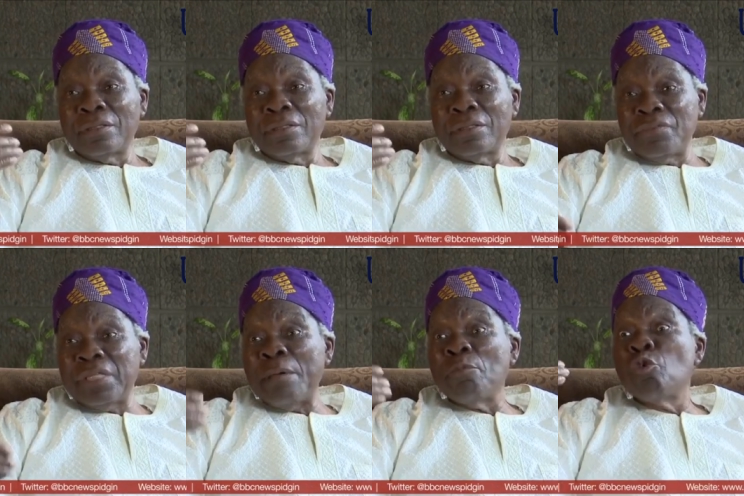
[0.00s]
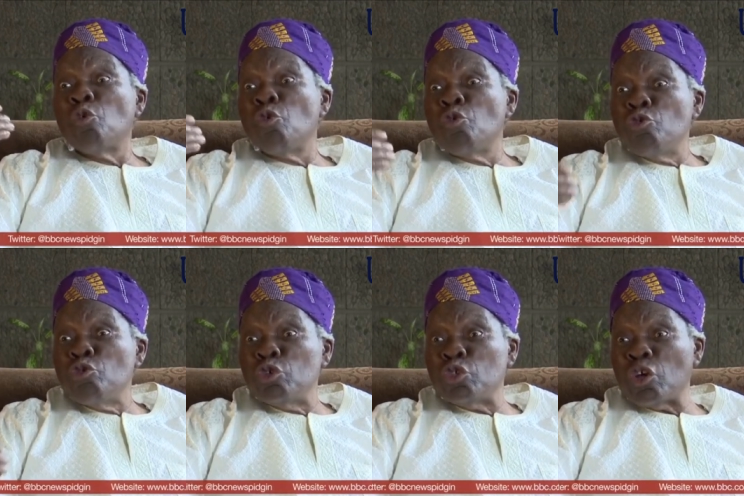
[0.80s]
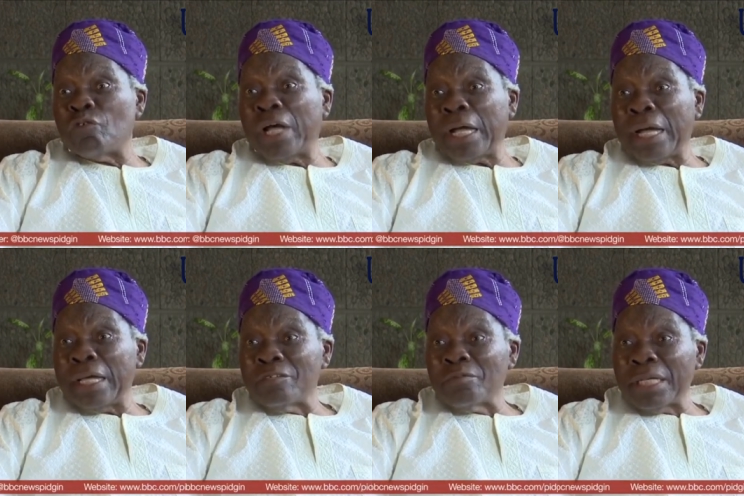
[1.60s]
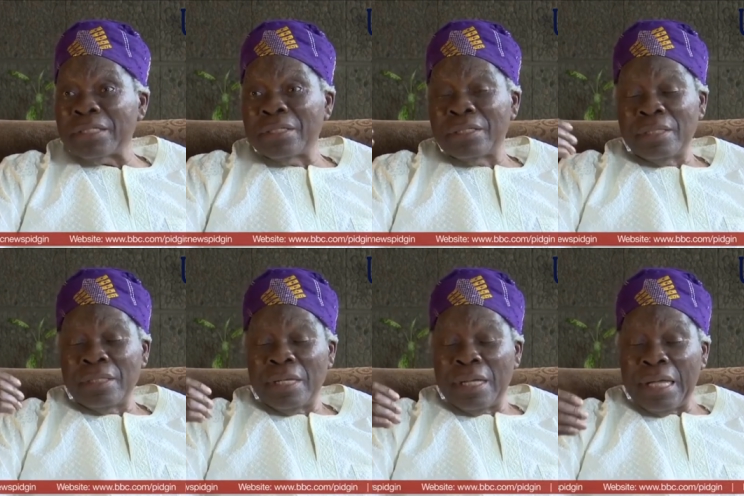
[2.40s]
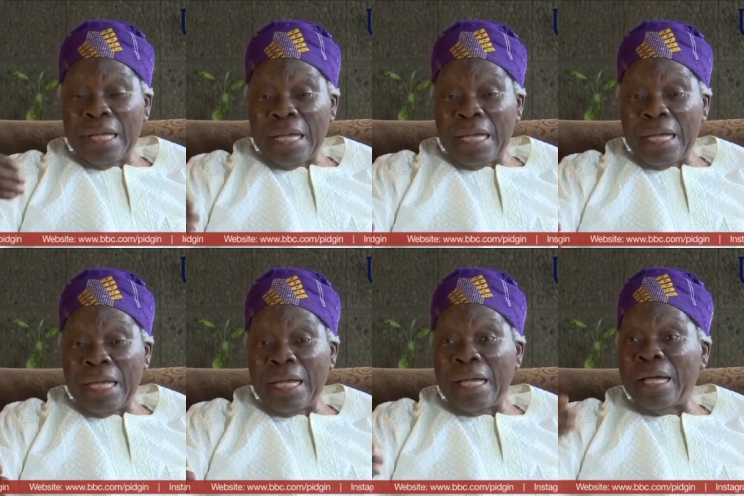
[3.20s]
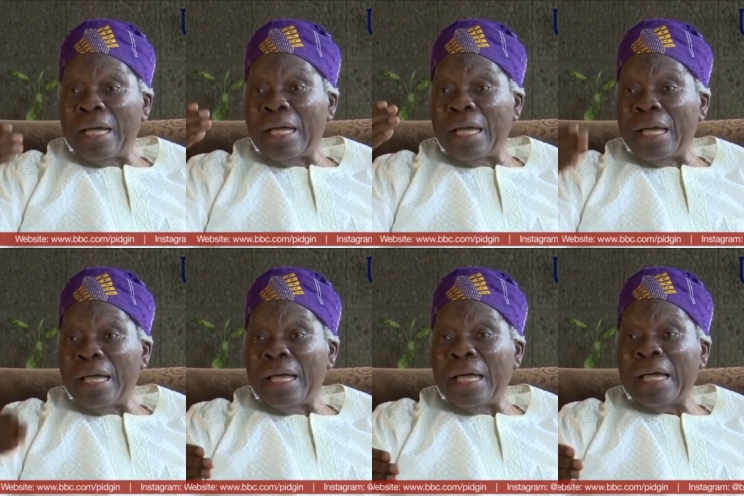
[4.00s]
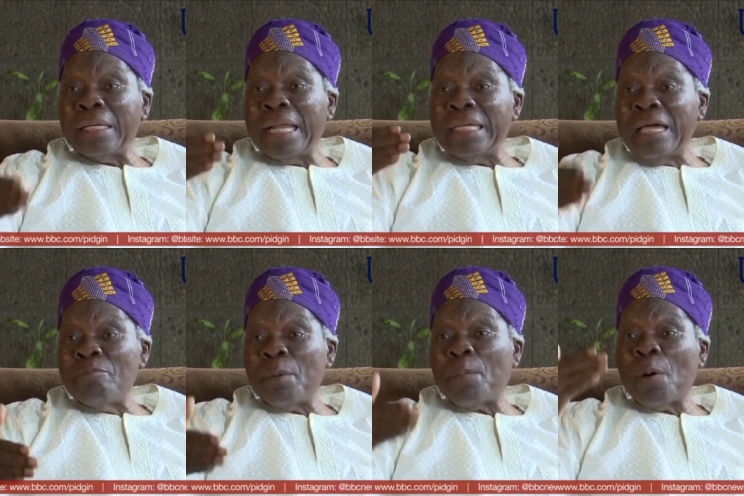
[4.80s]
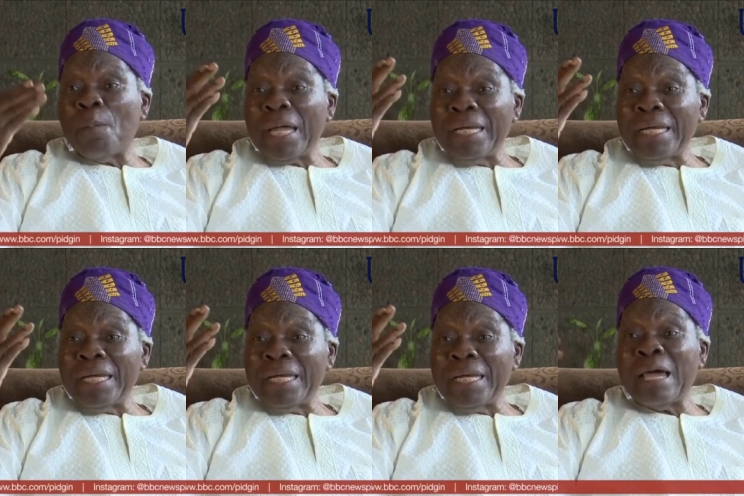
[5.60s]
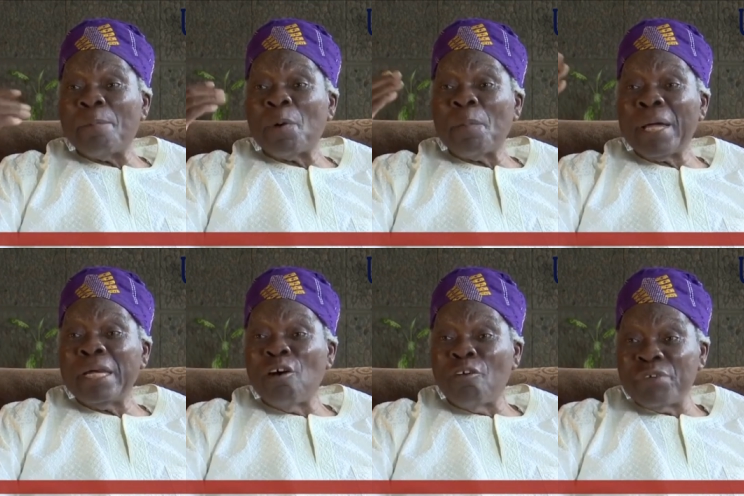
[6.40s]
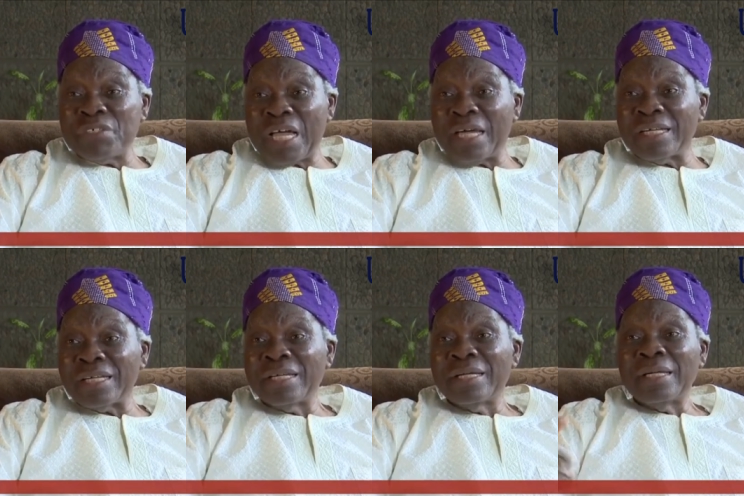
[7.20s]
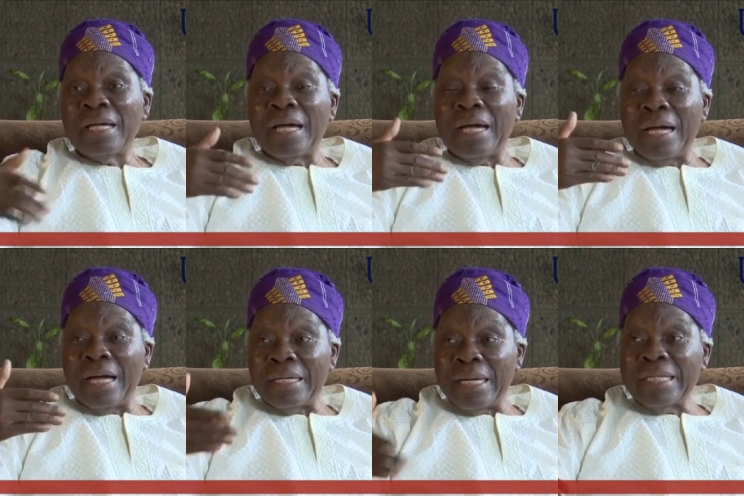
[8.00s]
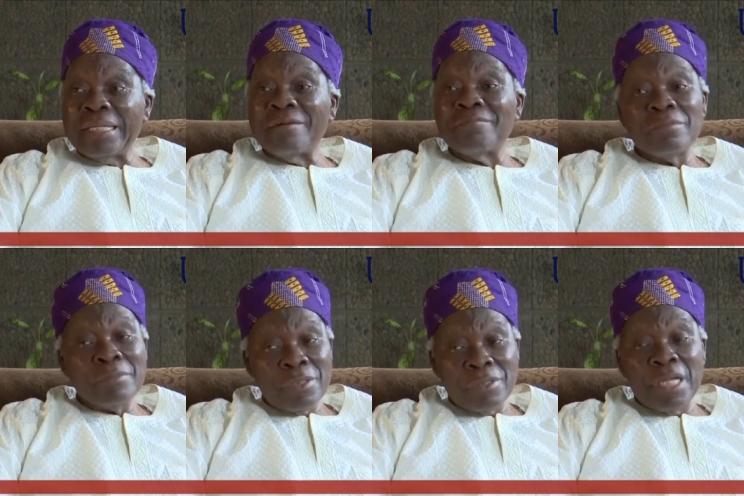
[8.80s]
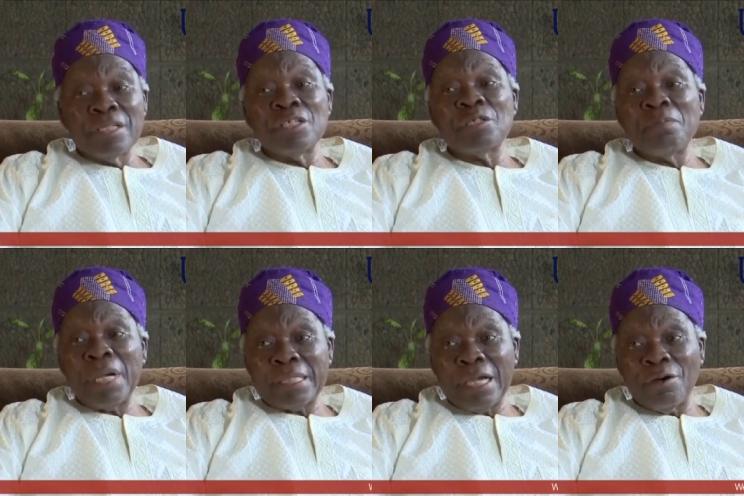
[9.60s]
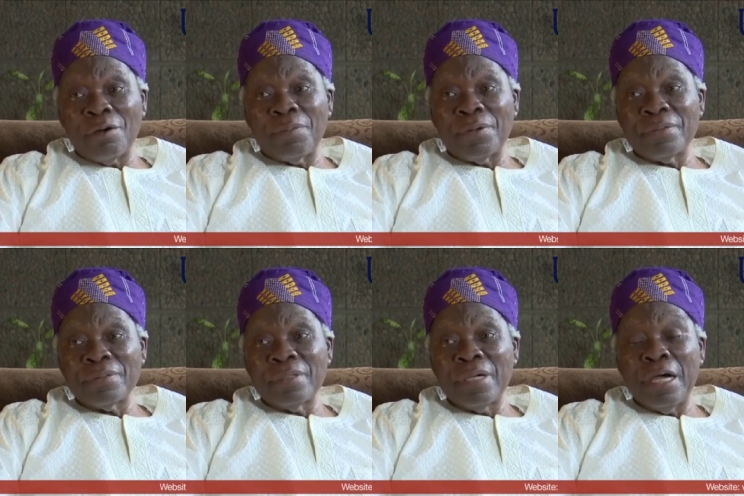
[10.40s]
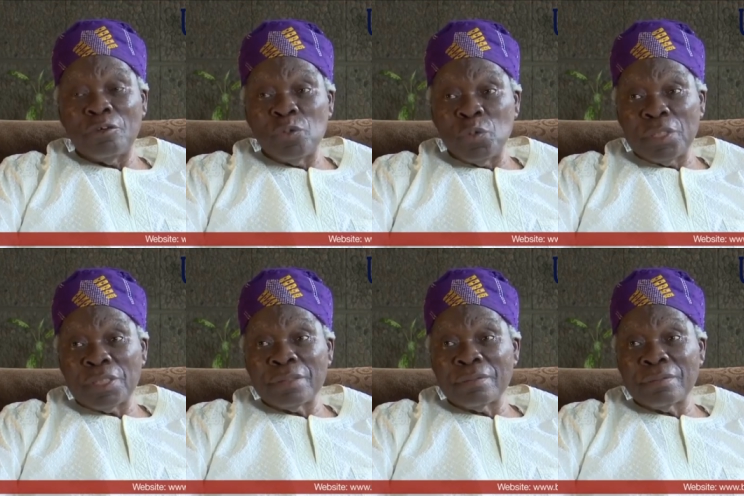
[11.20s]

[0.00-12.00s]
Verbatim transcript: give them rules of engagement, uh, and let them be properly led and properly officered, and let them take this matter up and do it.